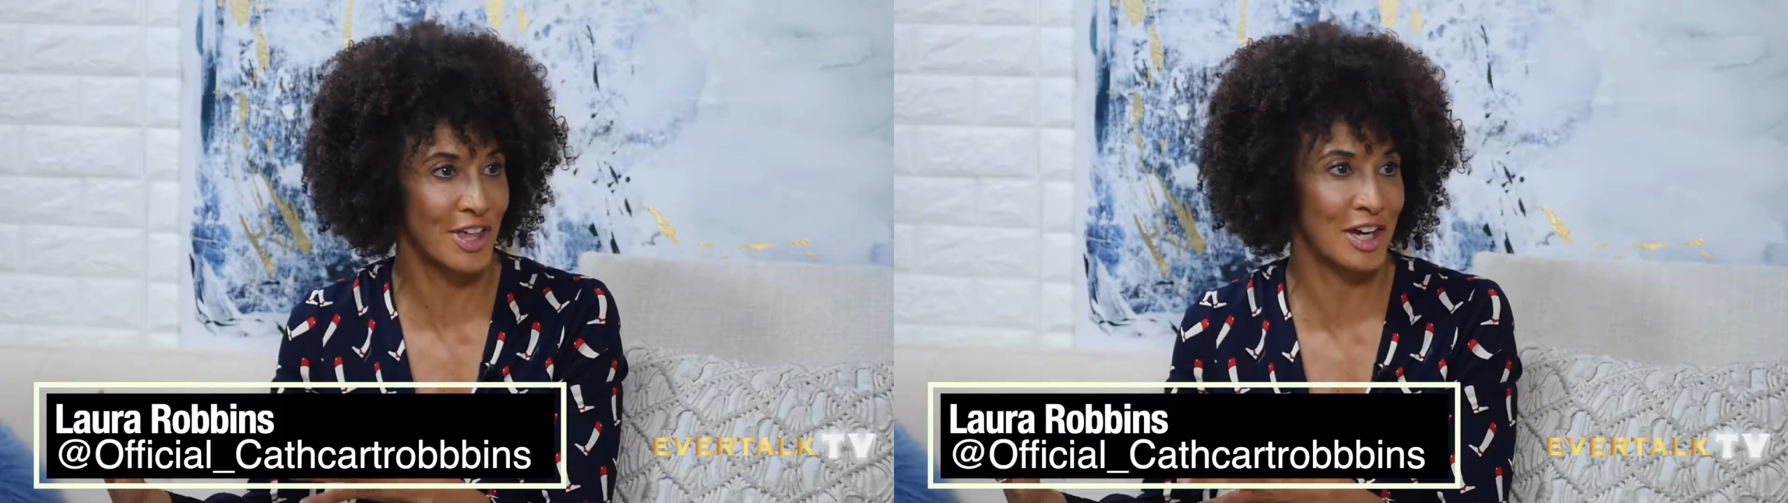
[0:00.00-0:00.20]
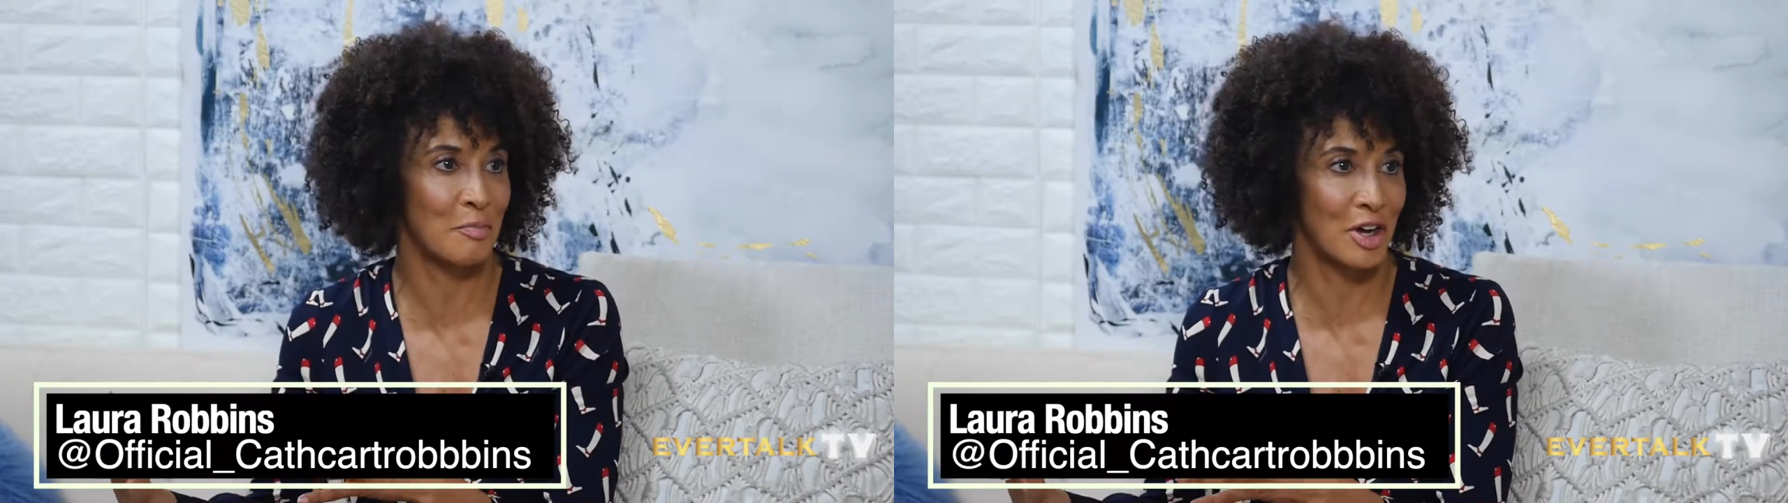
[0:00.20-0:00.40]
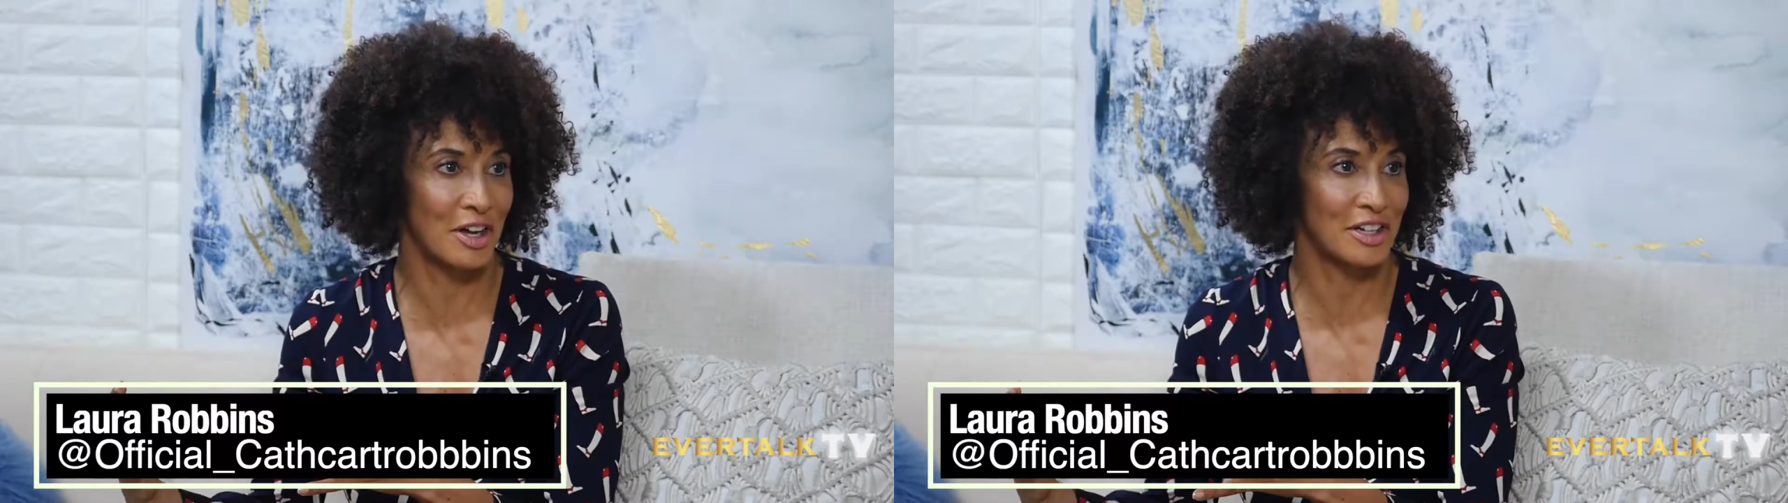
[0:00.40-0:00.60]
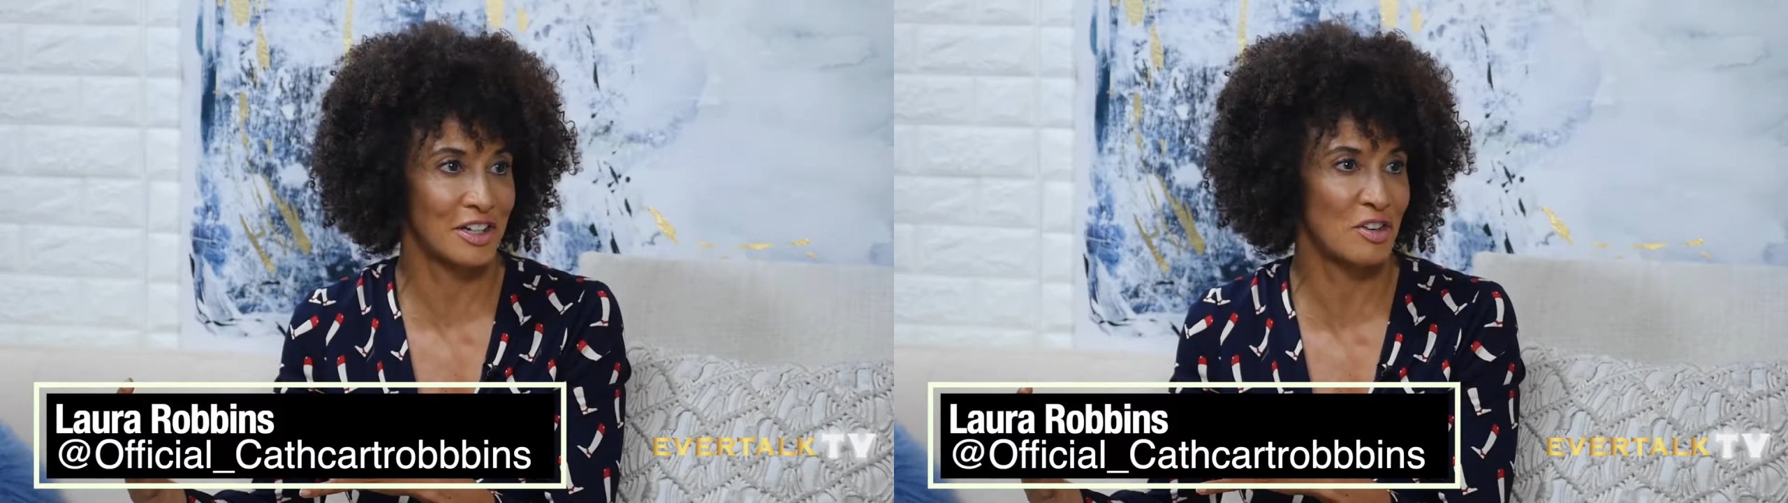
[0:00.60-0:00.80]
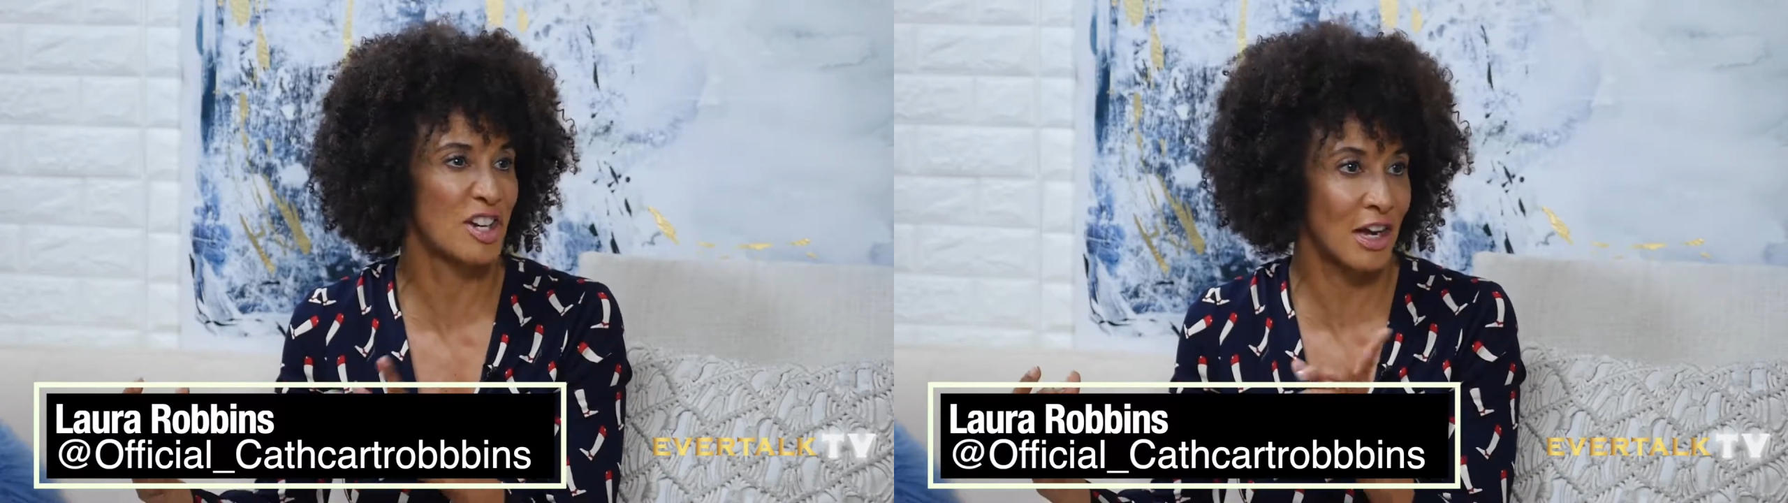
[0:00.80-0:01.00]
that I'm on,
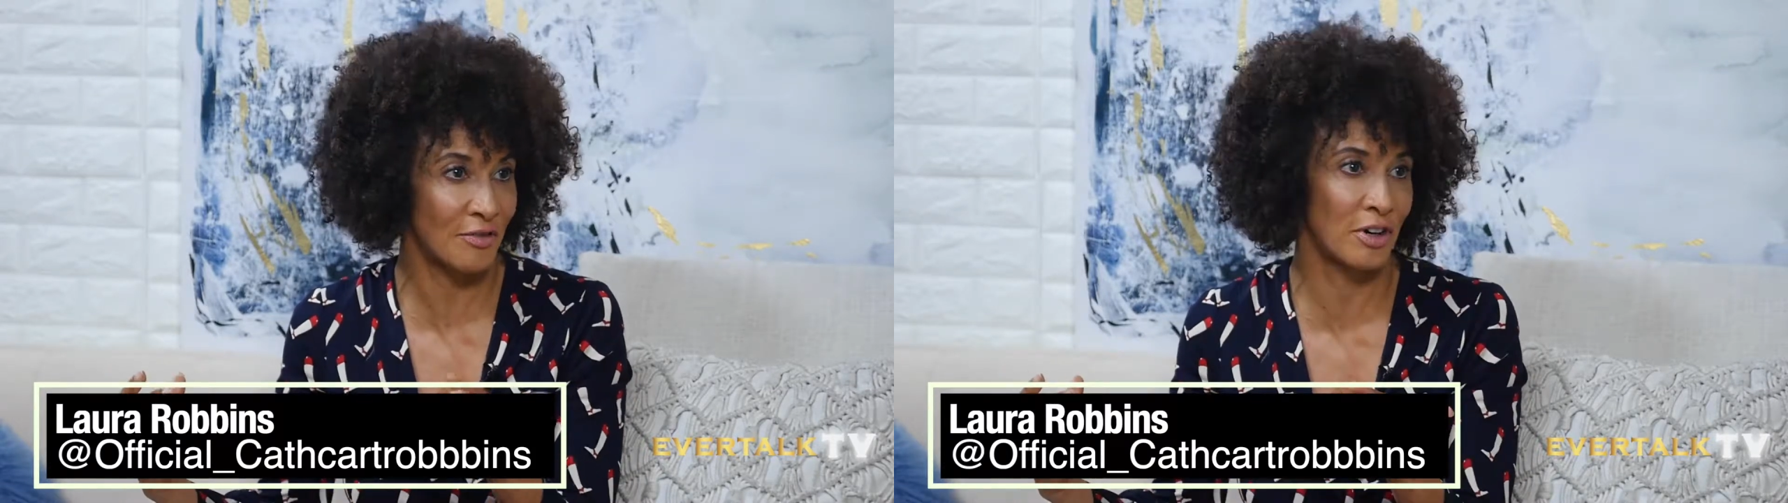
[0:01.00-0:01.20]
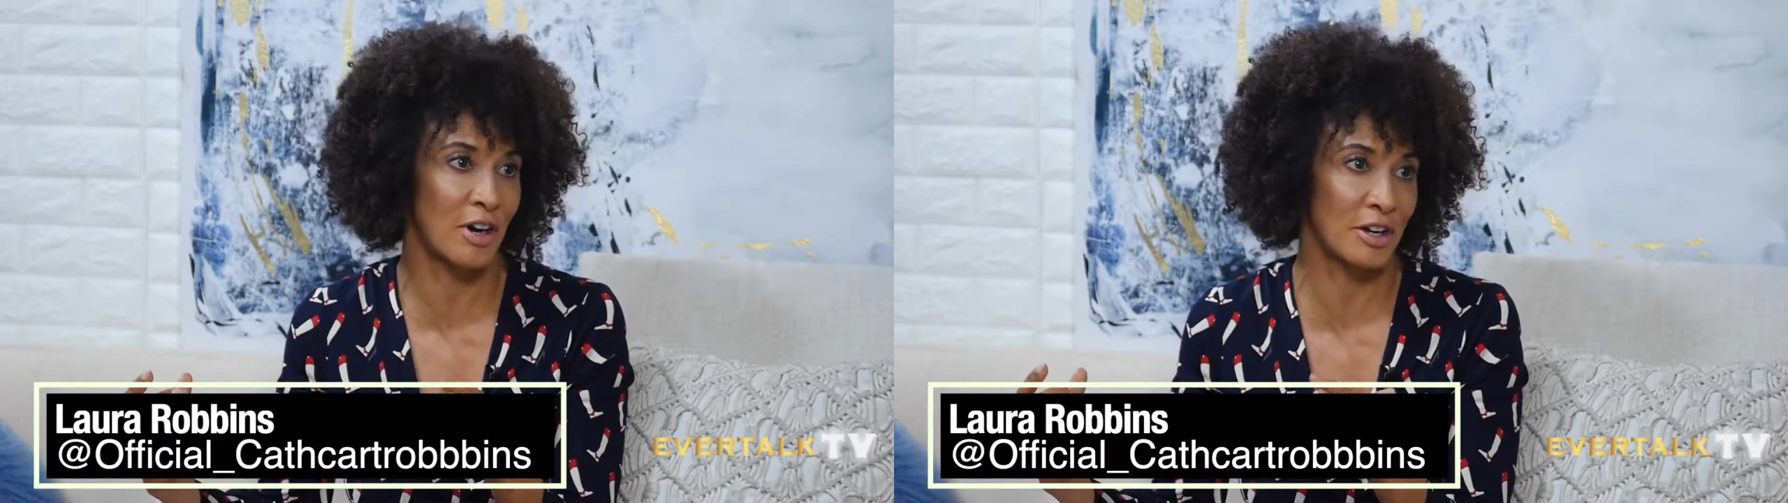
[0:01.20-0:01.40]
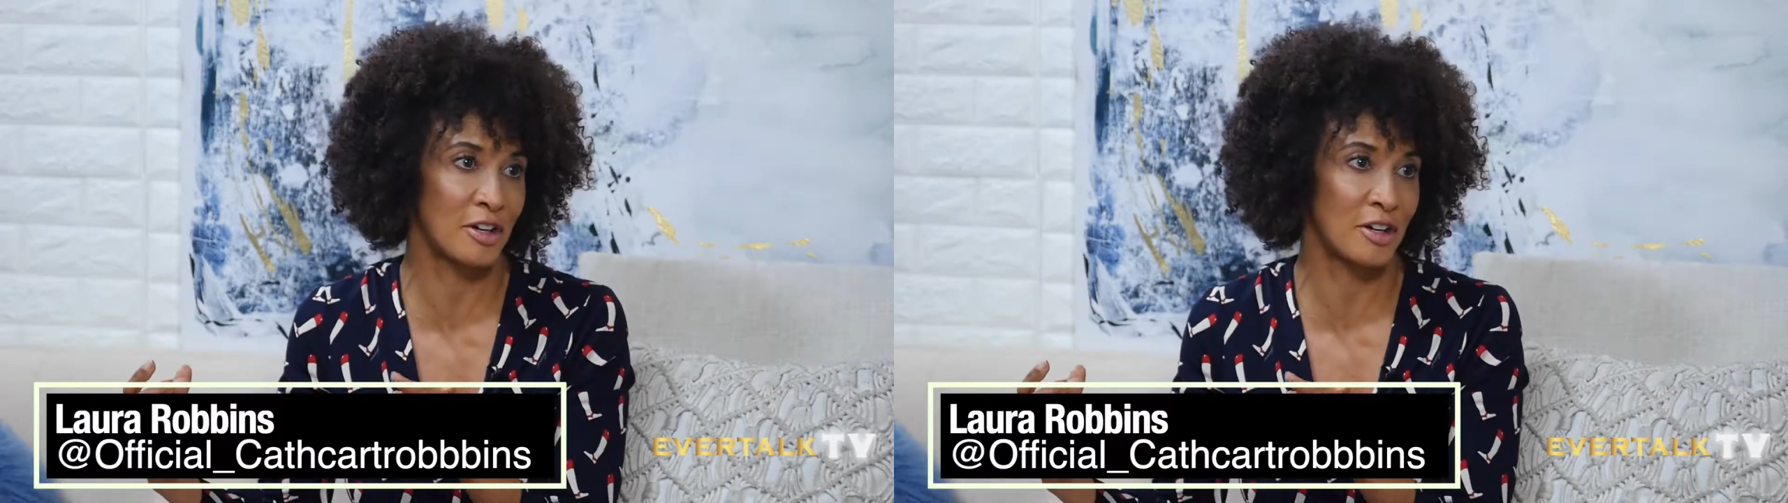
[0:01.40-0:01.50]
you should have her on.